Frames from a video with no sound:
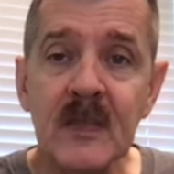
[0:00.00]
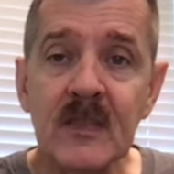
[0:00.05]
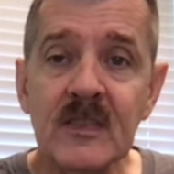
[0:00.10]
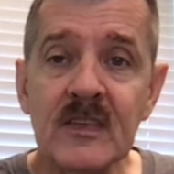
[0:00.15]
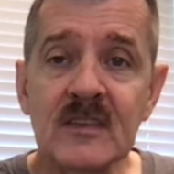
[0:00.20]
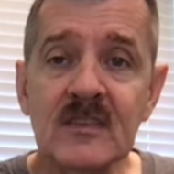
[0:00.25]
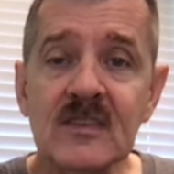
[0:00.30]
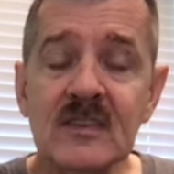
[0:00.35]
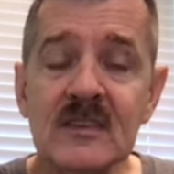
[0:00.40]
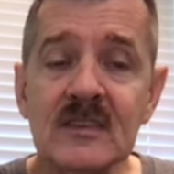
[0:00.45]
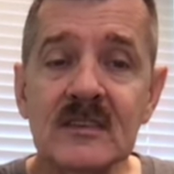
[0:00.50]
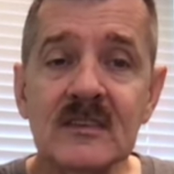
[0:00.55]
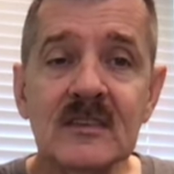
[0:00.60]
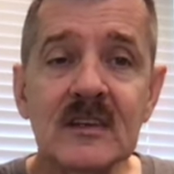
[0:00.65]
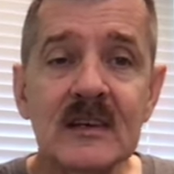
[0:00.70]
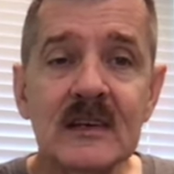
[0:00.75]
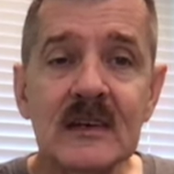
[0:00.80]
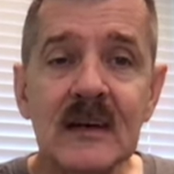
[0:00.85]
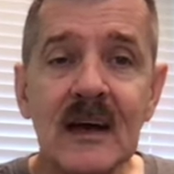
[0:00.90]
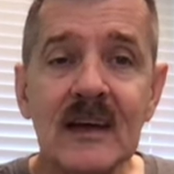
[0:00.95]
This is
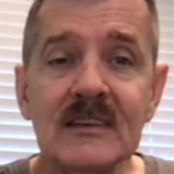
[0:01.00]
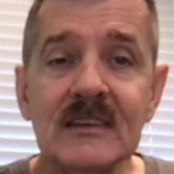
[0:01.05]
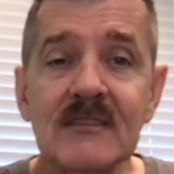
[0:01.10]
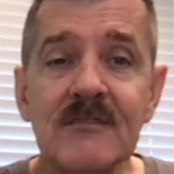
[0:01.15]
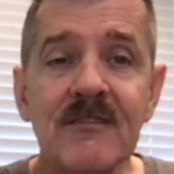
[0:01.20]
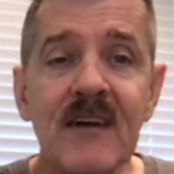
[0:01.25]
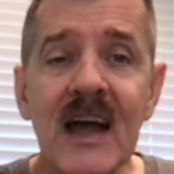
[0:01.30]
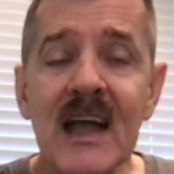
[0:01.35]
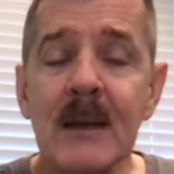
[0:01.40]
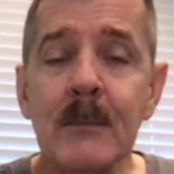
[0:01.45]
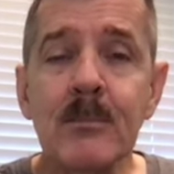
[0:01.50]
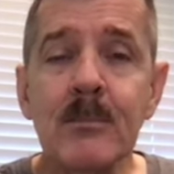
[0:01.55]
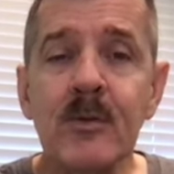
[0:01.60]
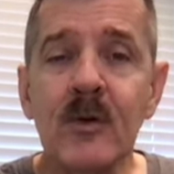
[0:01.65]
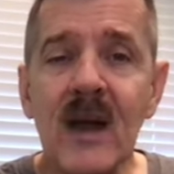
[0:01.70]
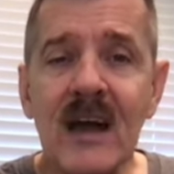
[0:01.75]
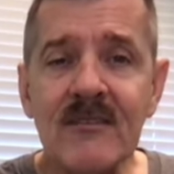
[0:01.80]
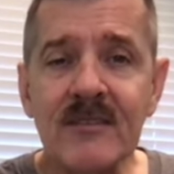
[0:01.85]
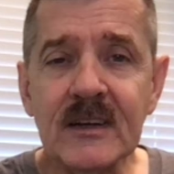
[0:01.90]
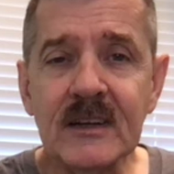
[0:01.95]
a divine
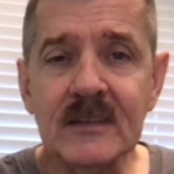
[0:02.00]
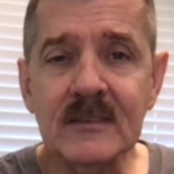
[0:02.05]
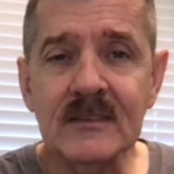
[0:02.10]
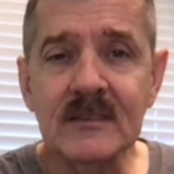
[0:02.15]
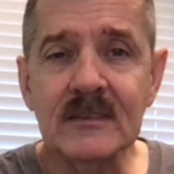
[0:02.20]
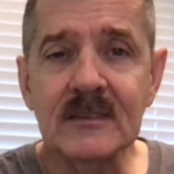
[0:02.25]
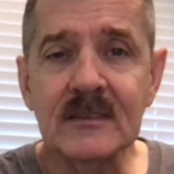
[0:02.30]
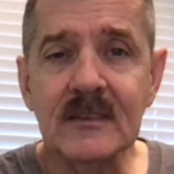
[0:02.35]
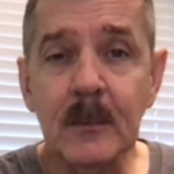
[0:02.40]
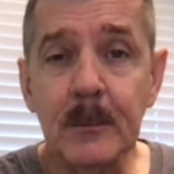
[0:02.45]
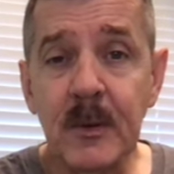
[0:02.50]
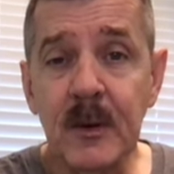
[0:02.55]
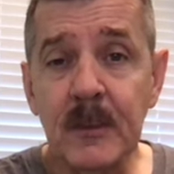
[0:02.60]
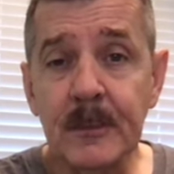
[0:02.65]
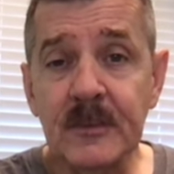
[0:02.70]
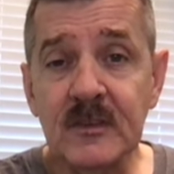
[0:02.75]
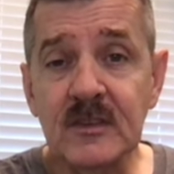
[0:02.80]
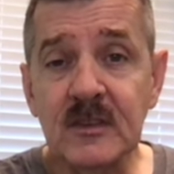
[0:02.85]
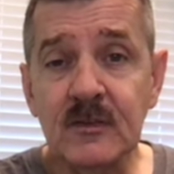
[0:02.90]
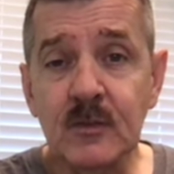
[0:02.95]
providence, the
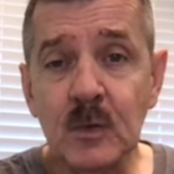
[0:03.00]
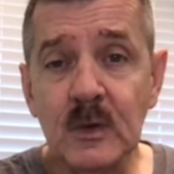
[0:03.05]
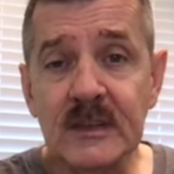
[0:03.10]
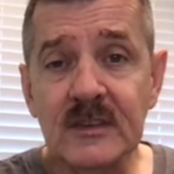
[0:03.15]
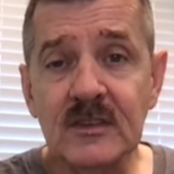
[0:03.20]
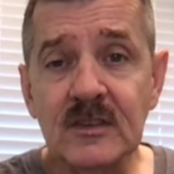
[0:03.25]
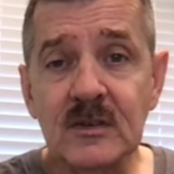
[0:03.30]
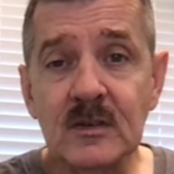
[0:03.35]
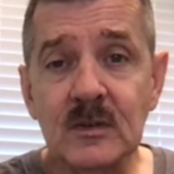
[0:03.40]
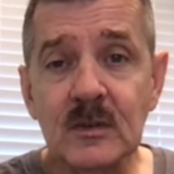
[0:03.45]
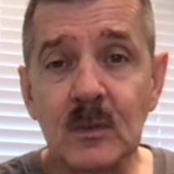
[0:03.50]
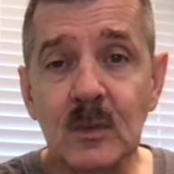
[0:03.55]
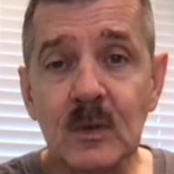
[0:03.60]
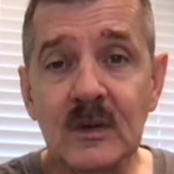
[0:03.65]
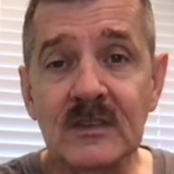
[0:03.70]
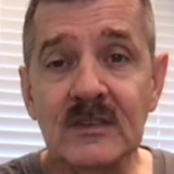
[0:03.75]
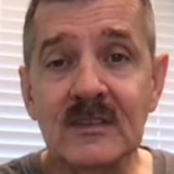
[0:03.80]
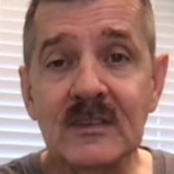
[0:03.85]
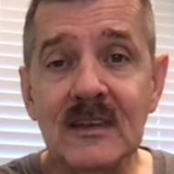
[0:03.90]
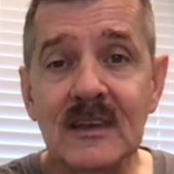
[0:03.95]
purpose of which
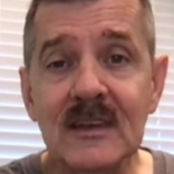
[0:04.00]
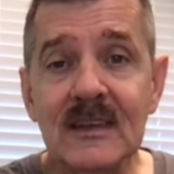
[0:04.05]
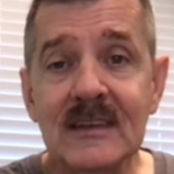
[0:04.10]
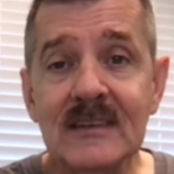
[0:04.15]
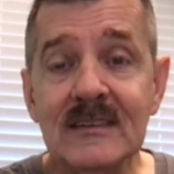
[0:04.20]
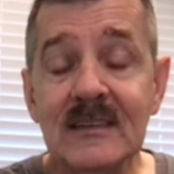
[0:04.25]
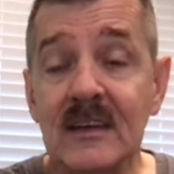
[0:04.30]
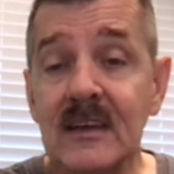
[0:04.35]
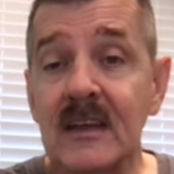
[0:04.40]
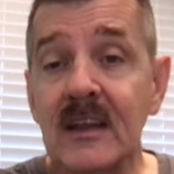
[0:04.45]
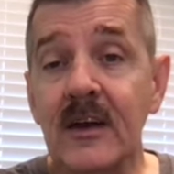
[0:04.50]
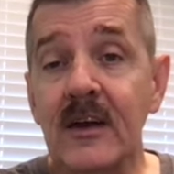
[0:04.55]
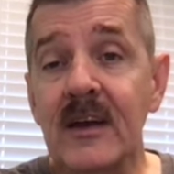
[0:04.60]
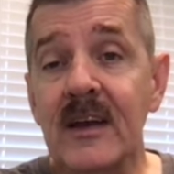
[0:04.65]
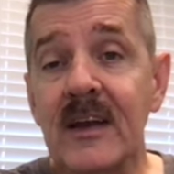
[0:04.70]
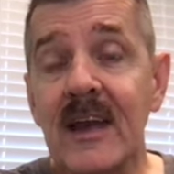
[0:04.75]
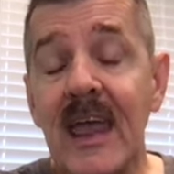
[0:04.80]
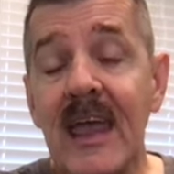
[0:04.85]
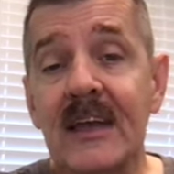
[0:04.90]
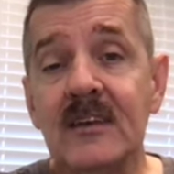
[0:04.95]
was declared
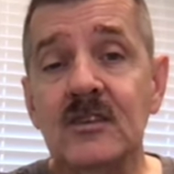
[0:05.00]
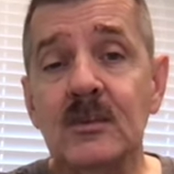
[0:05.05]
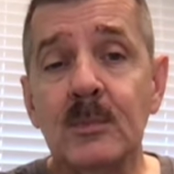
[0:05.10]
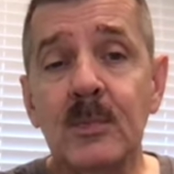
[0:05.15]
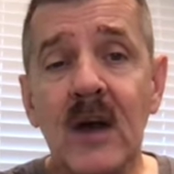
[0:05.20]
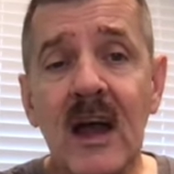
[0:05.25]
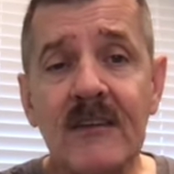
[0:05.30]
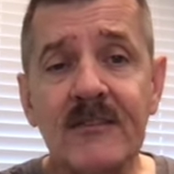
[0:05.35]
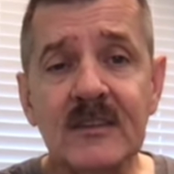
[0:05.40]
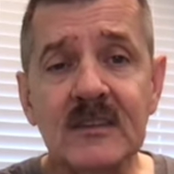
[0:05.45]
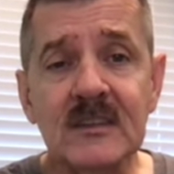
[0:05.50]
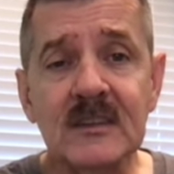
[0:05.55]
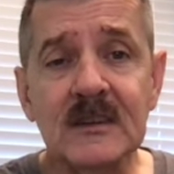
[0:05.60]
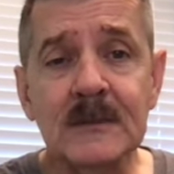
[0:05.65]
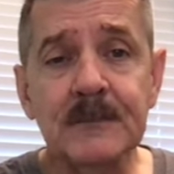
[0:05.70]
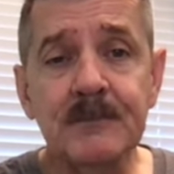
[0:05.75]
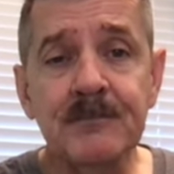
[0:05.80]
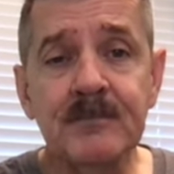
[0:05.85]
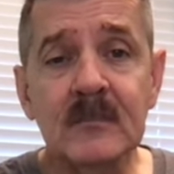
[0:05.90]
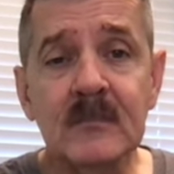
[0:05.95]
in ancient prophecy.
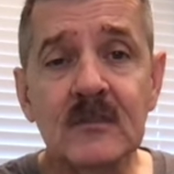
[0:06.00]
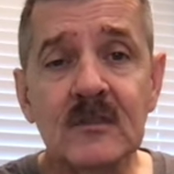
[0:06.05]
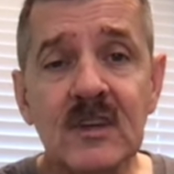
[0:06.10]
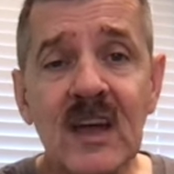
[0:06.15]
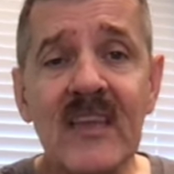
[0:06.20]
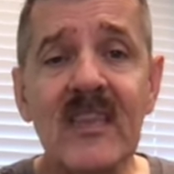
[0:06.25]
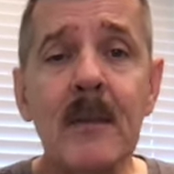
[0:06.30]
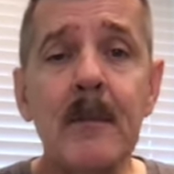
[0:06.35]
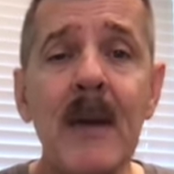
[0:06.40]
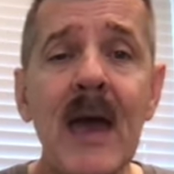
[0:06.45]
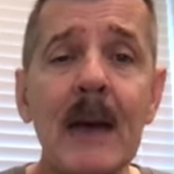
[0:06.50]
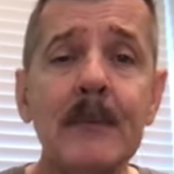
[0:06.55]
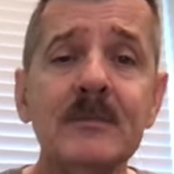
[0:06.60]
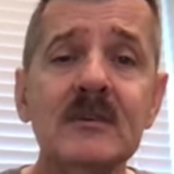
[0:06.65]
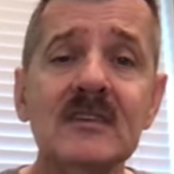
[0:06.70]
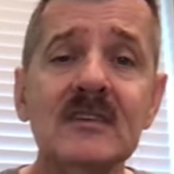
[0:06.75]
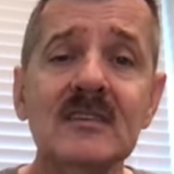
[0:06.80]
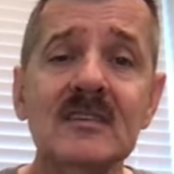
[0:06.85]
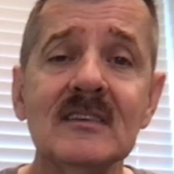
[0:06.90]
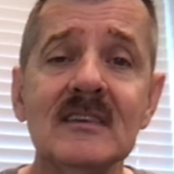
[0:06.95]
John the
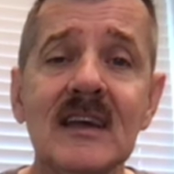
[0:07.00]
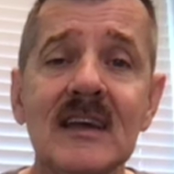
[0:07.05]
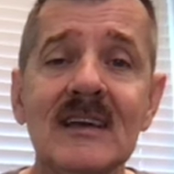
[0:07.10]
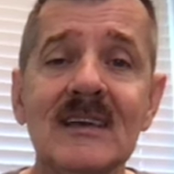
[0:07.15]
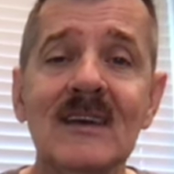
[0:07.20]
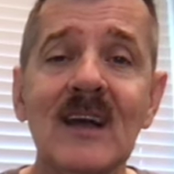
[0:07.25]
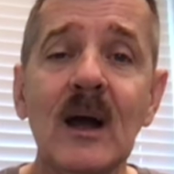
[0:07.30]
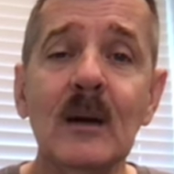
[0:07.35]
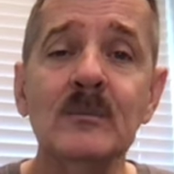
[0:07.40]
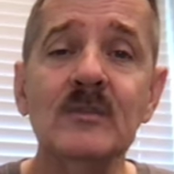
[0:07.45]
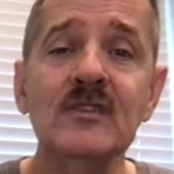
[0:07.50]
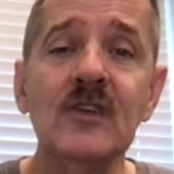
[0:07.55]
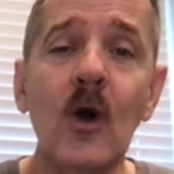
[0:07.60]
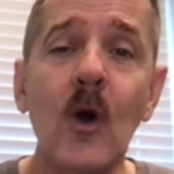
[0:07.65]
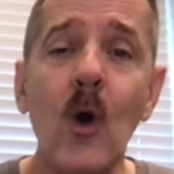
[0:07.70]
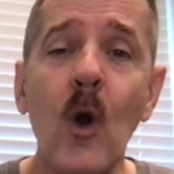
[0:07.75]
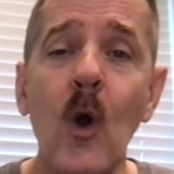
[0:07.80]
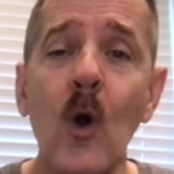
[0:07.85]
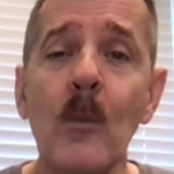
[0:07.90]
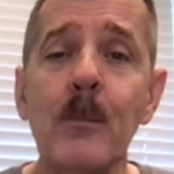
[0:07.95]
Baptist comes to
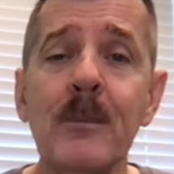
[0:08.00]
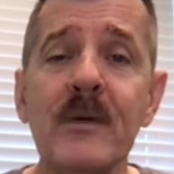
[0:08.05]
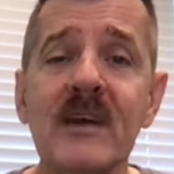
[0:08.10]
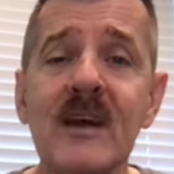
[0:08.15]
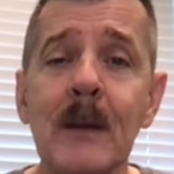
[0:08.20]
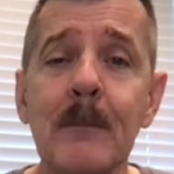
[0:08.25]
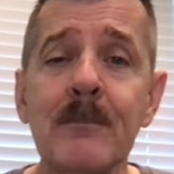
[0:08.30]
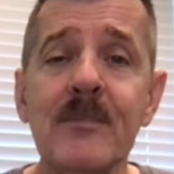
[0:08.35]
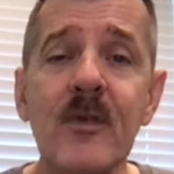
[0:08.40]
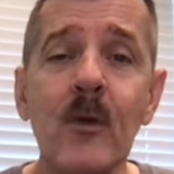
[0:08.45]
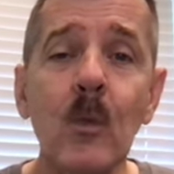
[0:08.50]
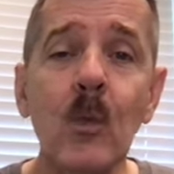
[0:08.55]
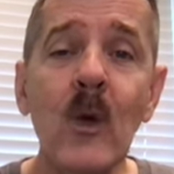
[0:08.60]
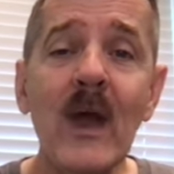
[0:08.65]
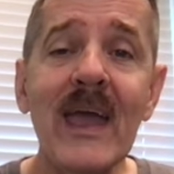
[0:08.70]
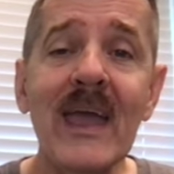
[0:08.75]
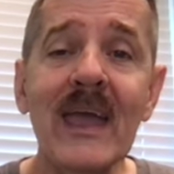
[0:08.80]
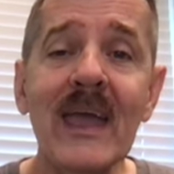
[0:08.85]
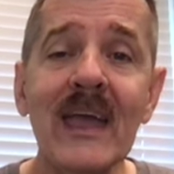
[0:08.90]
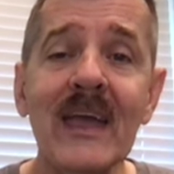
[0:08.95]
open up the
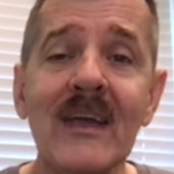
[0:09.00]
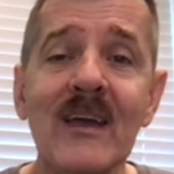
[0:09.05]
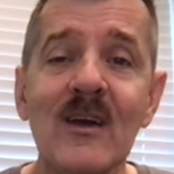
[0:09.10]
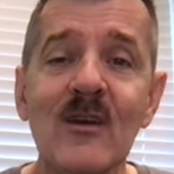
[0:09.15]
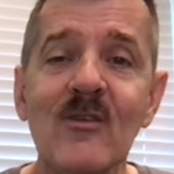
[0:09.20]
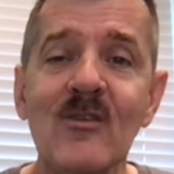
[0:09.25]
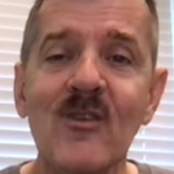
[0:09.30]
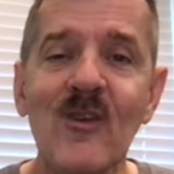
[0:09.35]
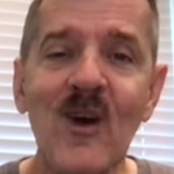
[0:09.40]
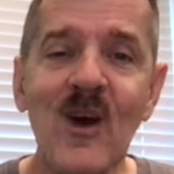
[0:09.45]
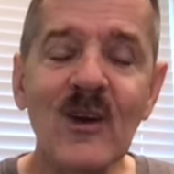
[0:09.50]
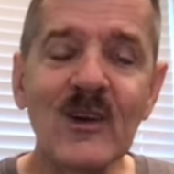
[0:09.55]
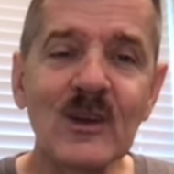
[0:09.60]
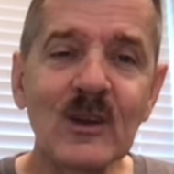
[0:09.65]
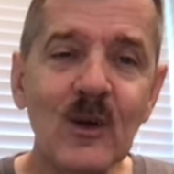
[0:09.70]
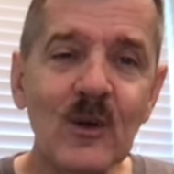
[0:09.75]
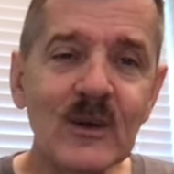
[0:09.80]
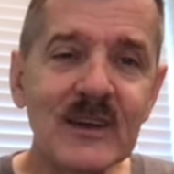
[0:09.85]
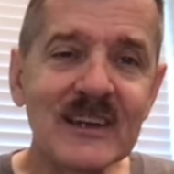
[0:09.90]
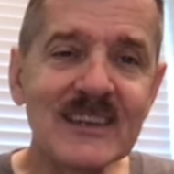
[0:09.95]
way for our
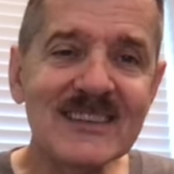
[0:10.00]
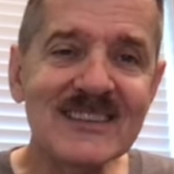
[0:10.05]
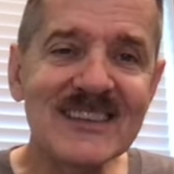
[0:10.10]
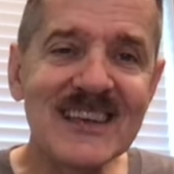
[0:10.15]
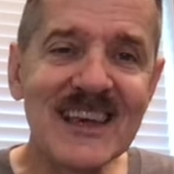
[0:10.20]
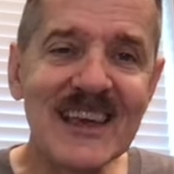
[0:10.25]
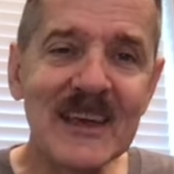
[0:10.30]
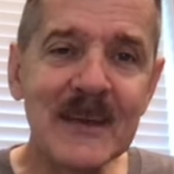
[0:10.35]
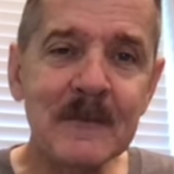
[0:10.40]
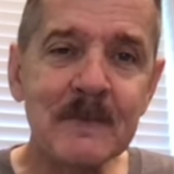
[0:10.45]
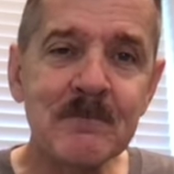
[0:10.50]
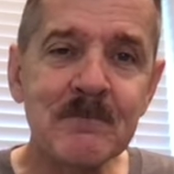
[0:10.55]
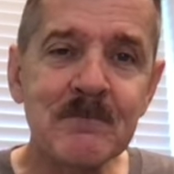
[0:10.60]
glorious King.